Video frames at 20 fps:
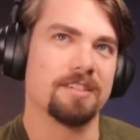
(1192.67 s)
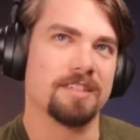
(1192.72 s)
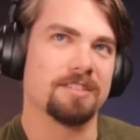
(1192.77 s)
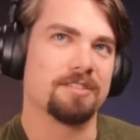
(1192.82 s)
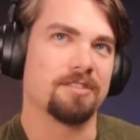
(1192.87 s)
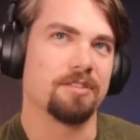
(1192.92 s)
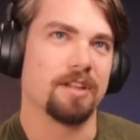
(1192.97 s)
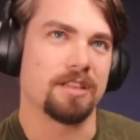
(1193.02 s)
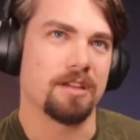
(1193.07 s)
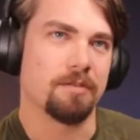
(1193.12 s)

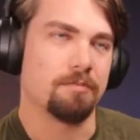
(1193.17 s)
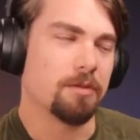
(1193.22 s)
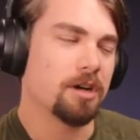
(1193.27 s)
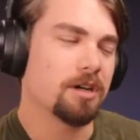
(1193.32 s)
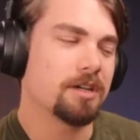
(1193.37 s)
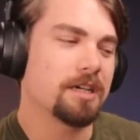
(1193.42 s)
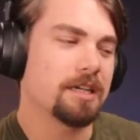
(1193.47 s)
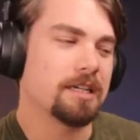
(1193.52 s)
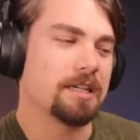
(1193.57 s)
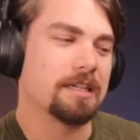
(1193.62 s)
And so like the
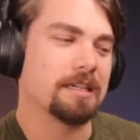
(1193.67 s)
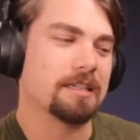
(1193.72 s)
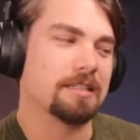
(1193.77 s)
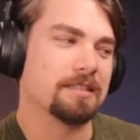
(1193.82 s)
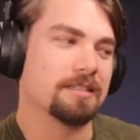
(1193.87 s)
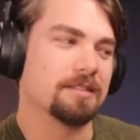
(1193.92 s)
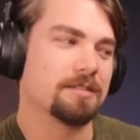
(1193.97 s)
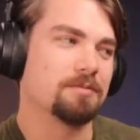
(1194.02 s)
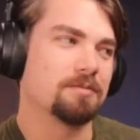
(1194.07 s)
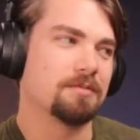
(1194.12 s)
marketing
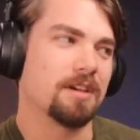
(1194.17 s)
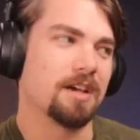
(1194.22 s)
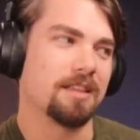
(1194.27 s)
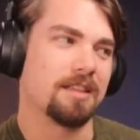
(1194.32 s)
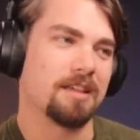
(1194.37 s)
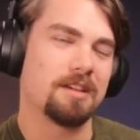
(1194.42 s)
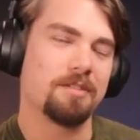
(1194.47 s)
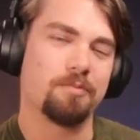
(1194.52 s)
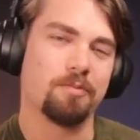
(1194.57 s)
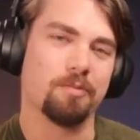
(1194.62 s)
is,
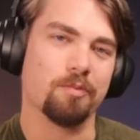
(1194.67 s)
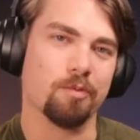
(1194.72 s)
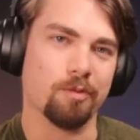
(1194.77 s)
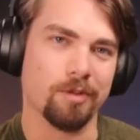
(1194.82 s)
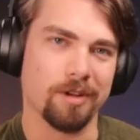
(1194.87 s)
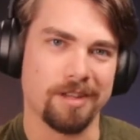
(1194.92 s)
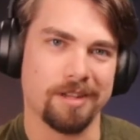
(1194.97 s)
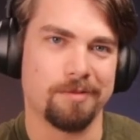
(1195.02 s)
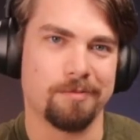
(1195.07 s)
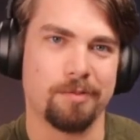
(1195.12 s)
I think,
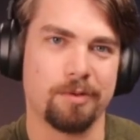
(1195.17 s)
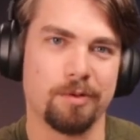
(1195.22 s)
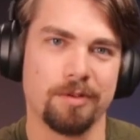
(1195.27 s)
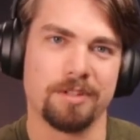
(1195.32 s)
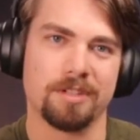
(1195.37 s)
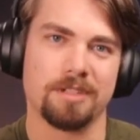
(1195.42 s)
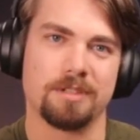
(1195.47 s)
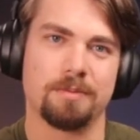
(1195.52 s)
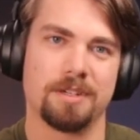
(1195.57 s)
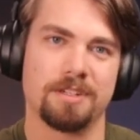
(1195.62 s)
really
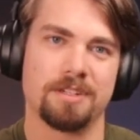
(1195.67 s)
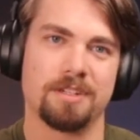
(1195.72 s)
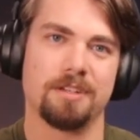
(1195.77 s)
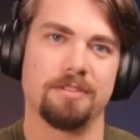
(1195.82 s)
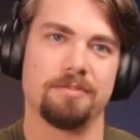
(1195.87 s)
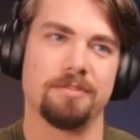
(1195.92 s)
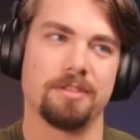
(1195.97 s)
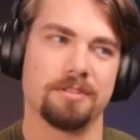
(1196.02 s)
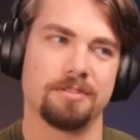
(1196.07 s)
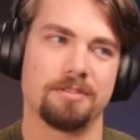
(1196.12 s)
important, especially
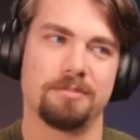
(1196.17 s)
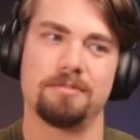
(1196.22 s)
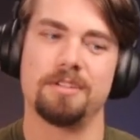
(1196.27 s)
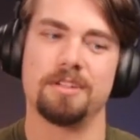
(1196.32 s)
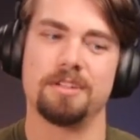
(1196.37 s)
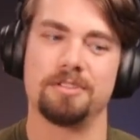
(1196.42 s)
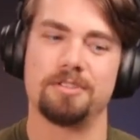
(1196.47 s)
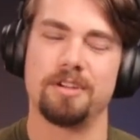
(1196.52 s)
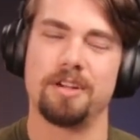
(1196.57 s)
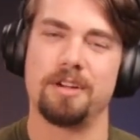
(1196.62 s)
if you're
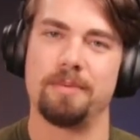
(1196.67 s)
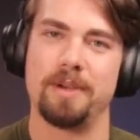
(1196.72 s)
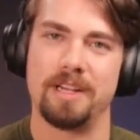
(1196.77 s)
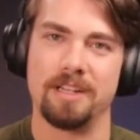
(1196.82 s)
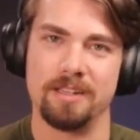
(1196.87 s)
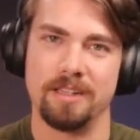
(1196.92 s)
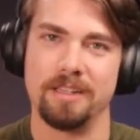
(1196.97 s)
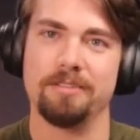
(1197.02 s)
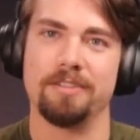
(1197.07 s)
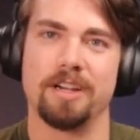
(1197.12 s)
going to try to make
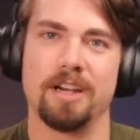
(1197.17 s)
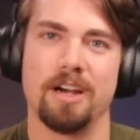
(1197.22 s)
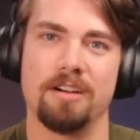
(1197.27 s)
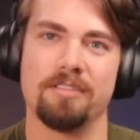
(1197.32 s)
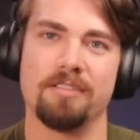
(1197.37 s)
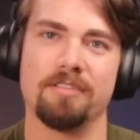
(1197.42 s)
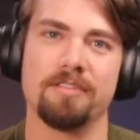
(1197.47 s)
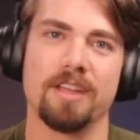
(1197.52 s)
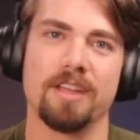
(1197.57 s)
a living off